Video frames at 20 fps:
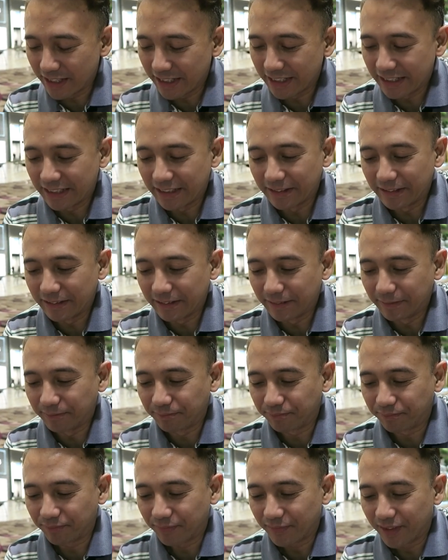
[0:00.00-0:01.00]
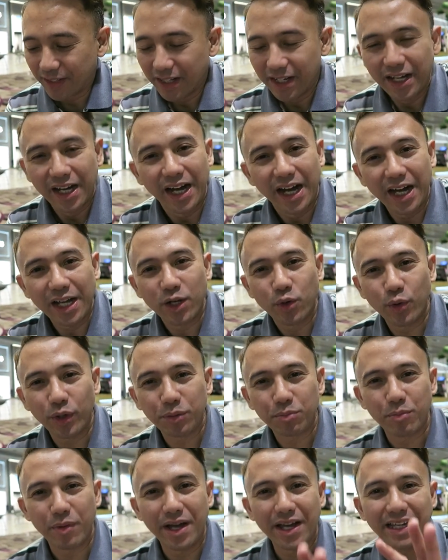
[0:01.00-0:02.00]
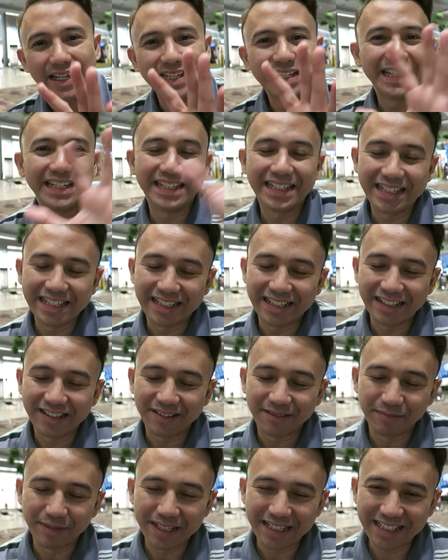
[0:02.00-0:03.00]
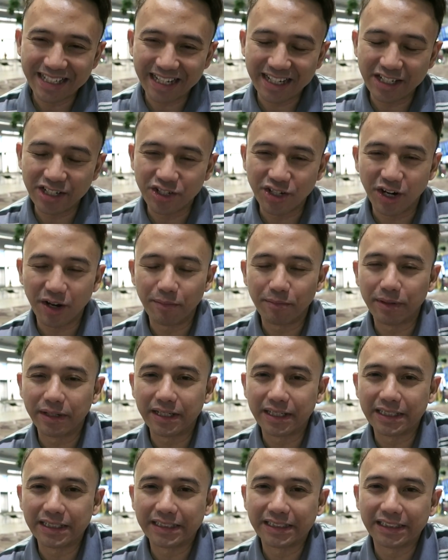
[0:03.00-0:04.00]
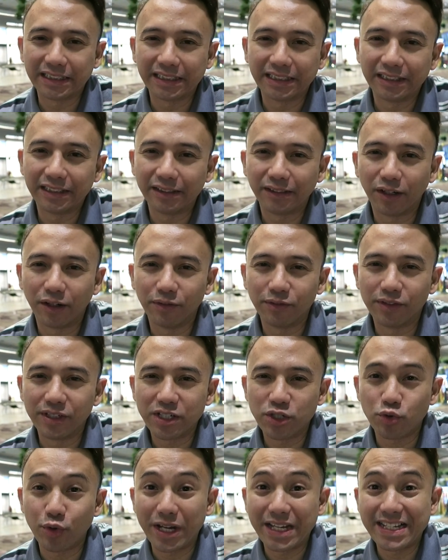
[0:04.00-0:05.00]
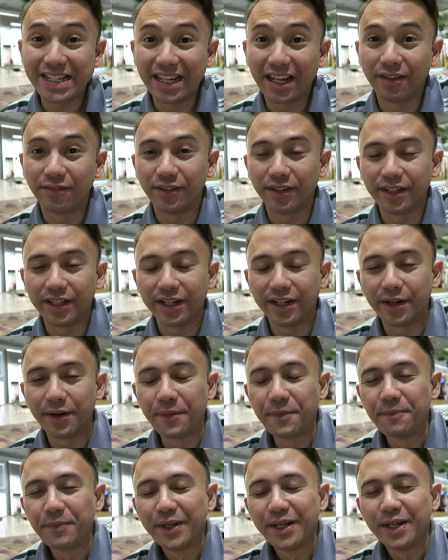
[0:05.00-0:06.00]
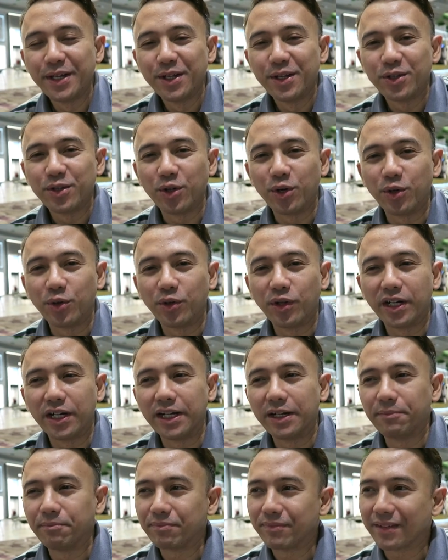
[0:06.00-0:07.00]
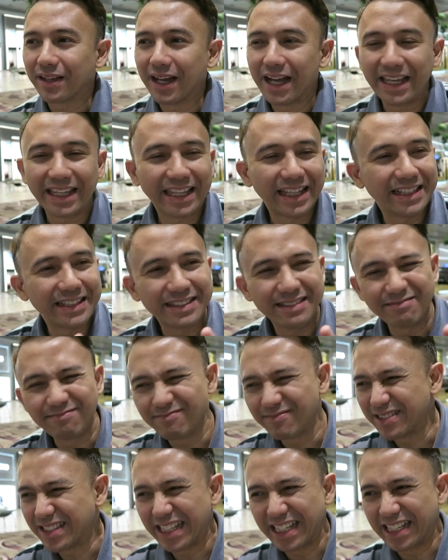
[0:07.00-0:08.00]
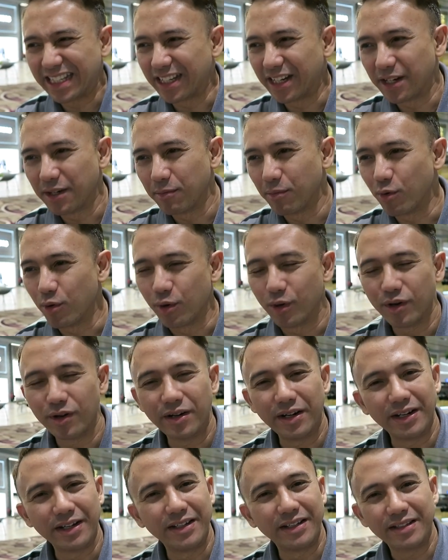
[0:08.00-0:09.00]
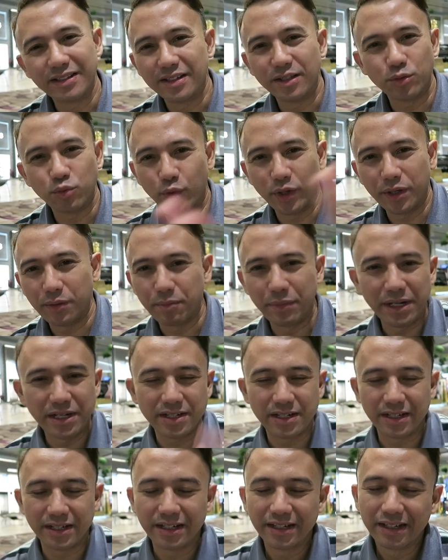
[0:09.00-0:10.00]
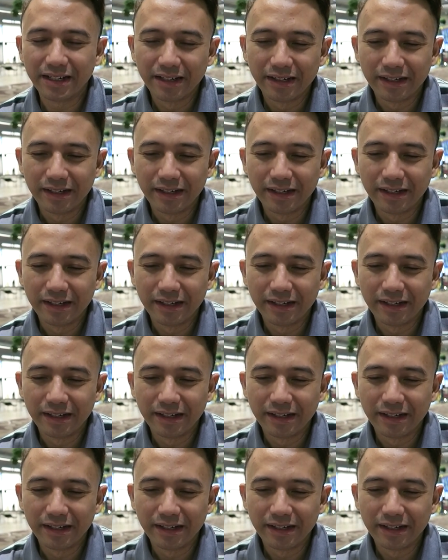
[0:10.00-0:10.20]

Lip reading: I quit my second job because of the stress level there. So I can't take it anymore. This is what I mentioned.